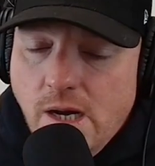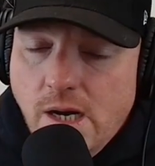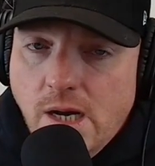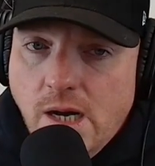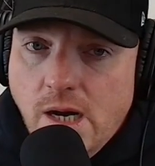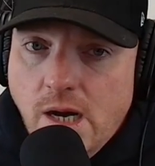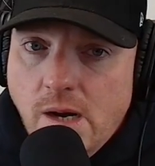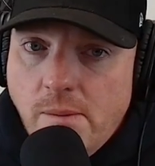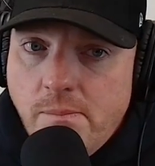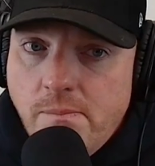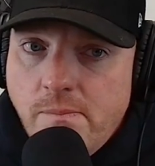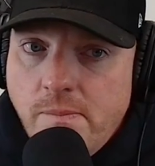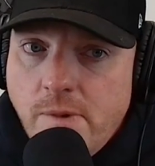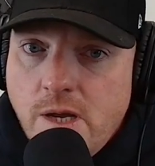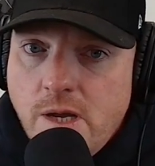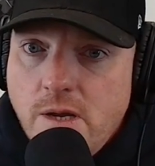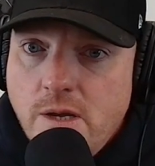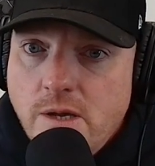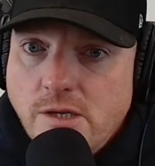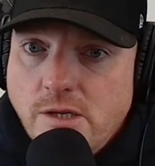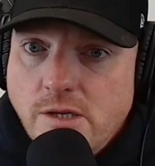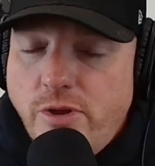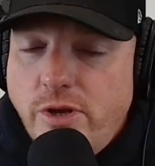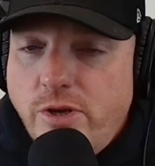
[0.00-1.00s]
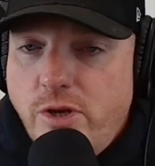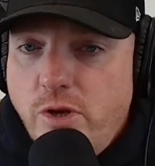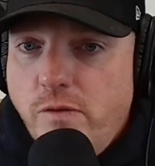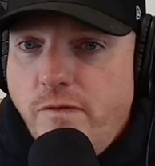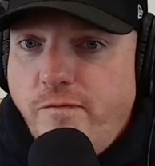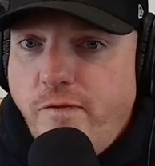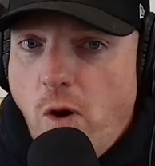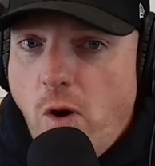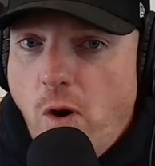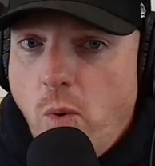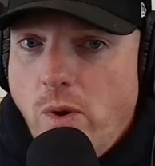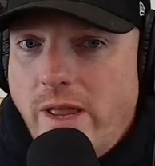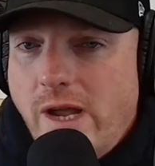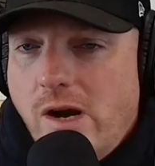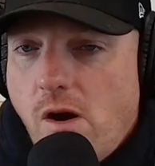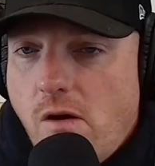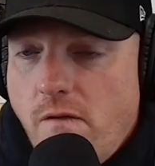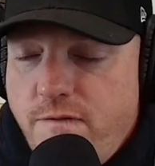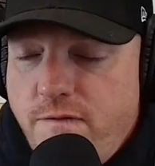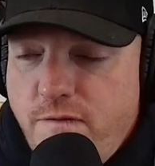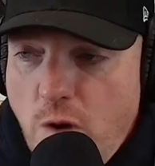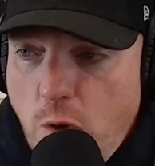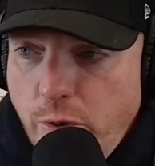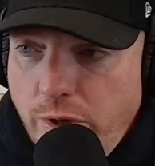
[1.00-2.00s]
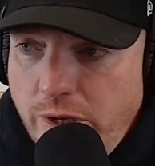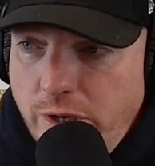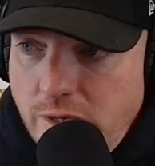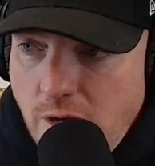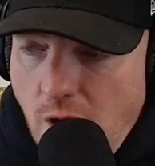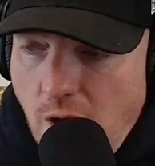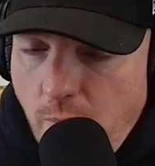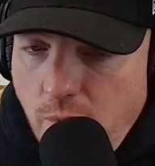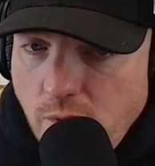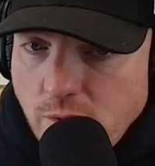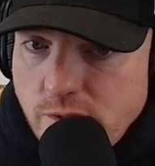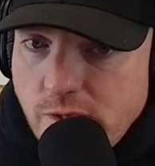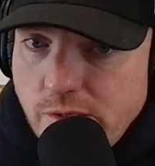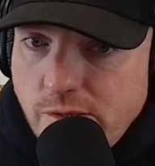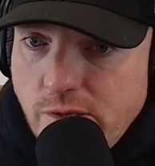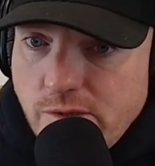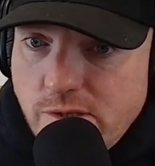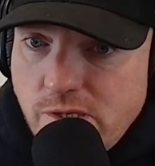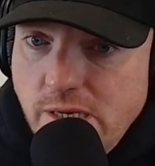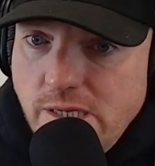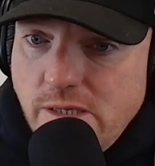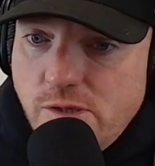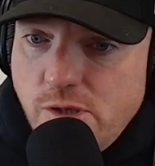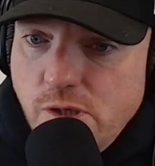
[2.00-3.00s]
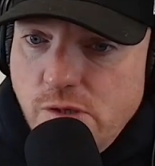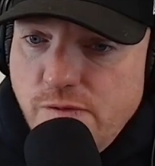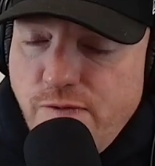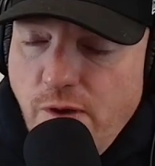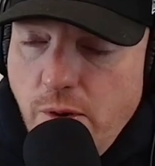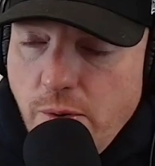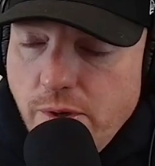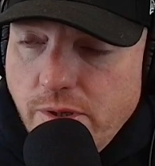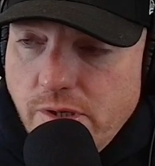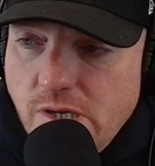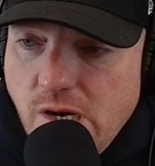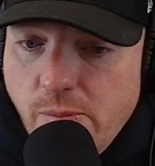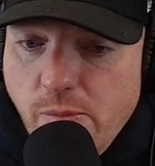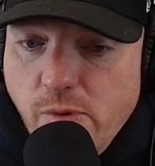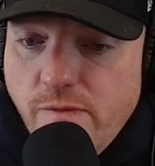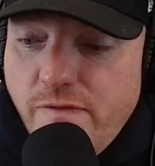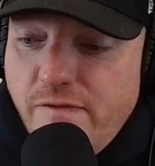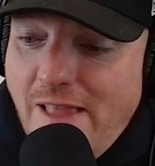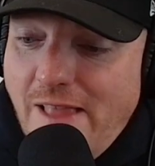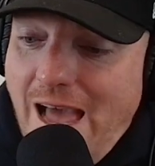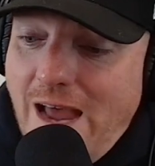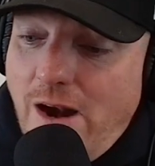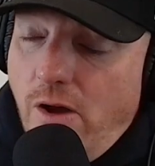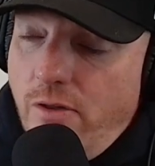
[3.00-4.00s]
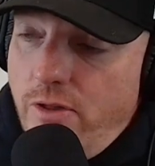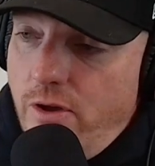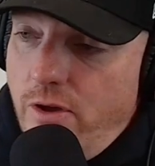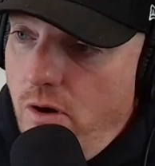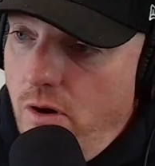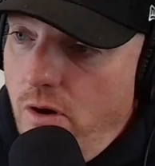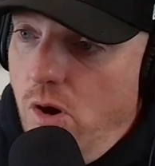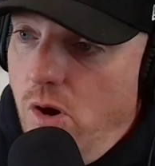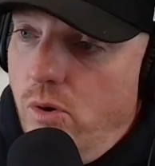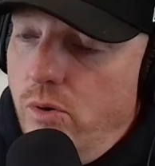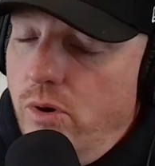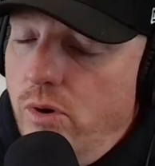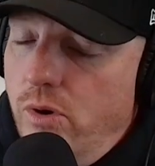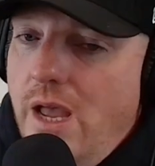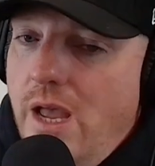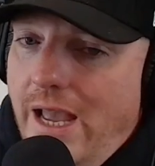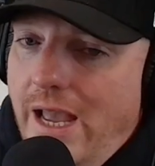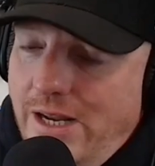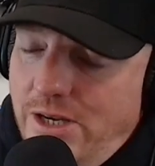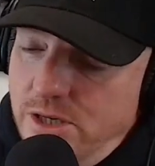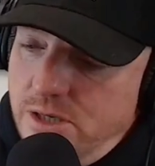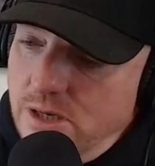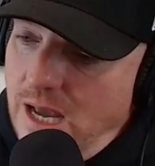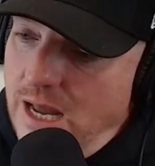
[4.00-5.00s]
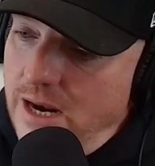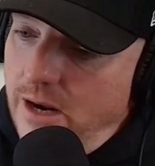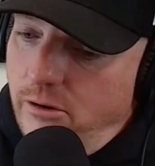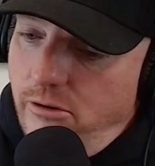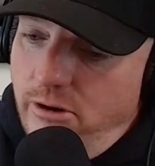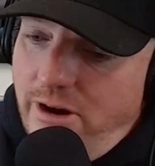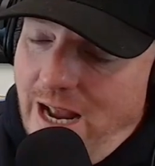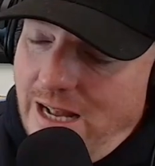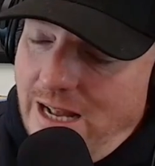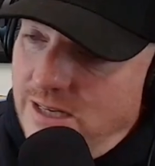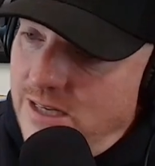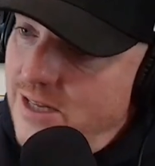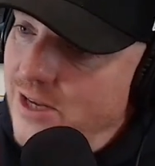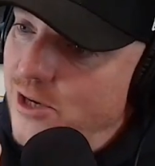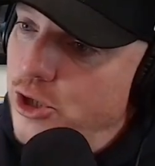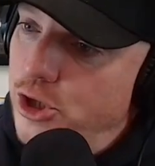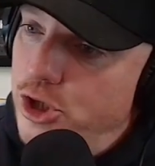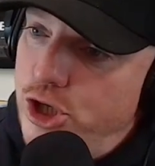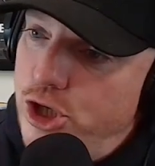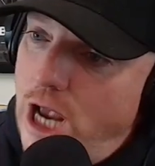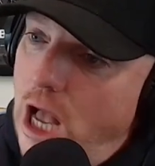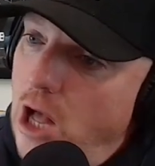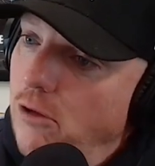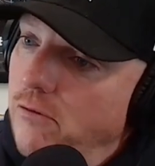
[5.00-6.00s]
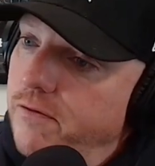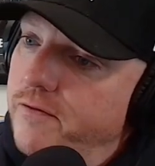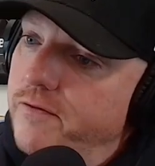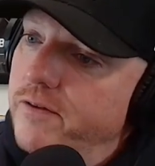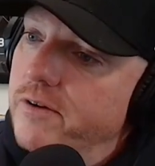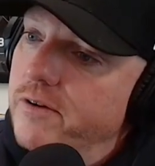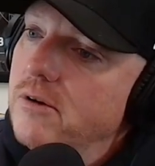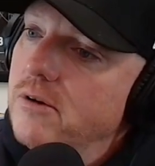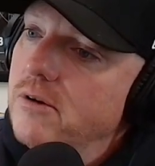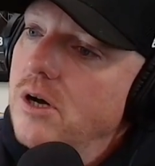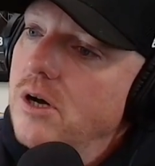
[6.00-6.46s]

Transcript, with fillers: Um, okay. So they do fold what they call fold and tumble. So the seats do fold and tumble flat on their own. It just kind of creates this shelf